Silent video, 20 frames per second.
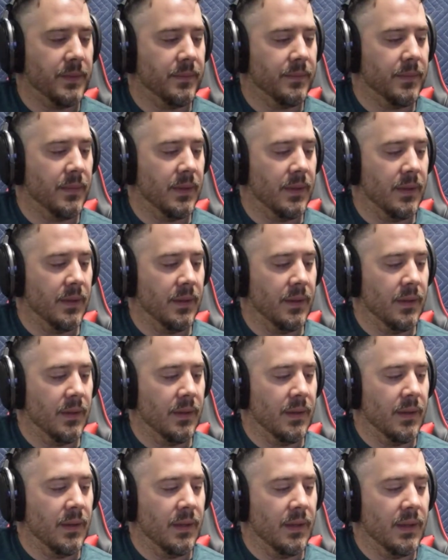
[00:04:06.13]

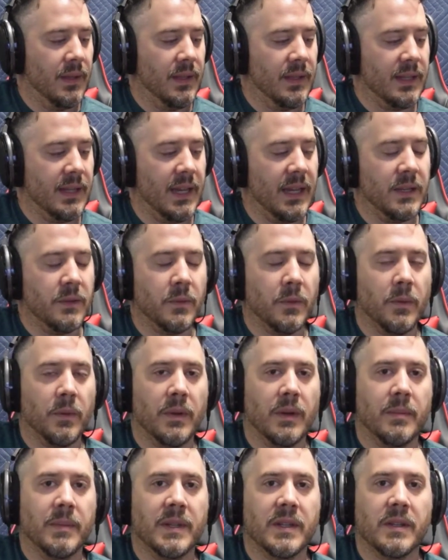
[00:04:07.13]
In this case, we're going
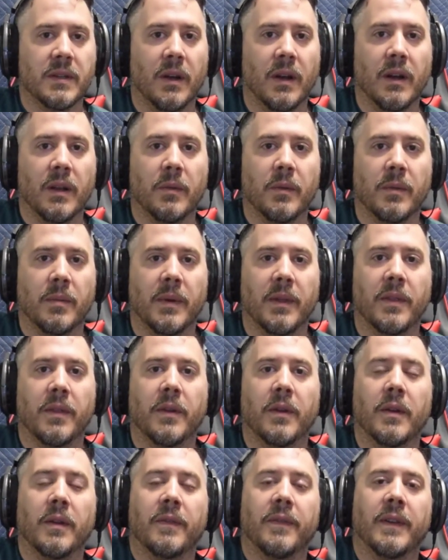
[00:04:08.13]
to be starting with my
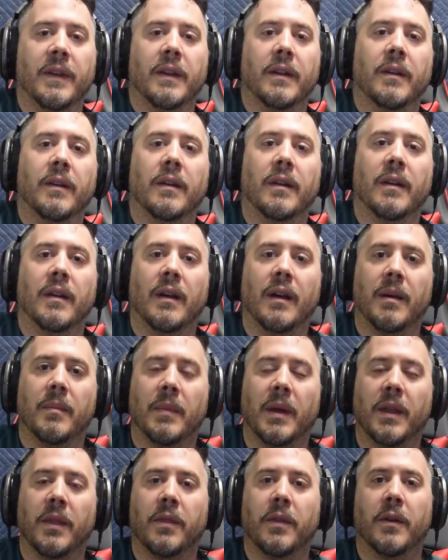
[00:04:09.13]
3rd finger on
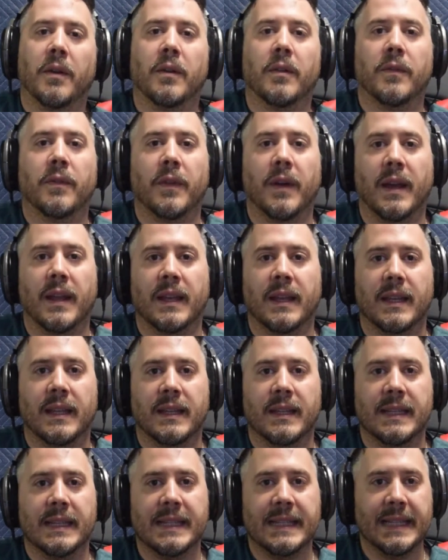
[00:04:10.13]
my 3rd fret,
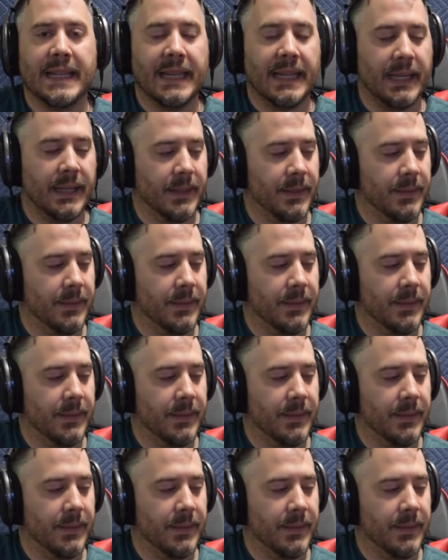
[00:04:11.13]
D.